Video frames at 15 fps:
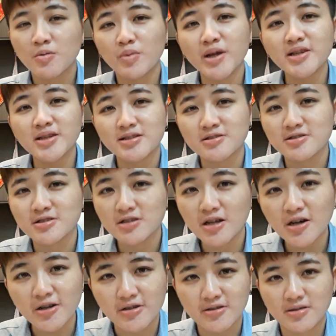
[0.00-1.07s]
when it's
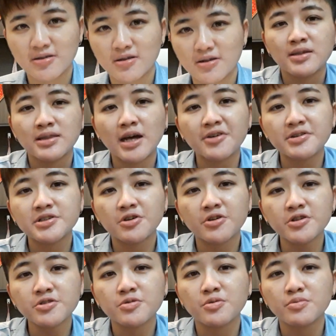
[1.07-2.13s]
not. Now, in
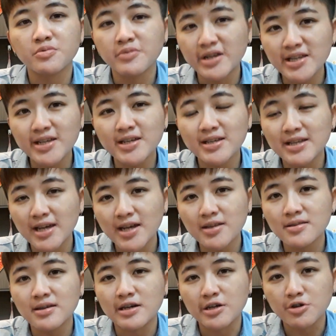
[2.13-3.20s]
order to really
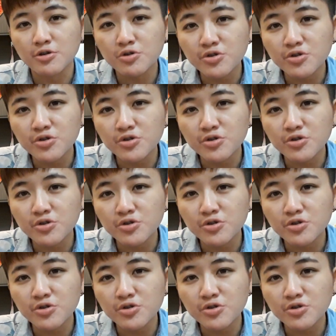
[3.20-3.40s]
gain a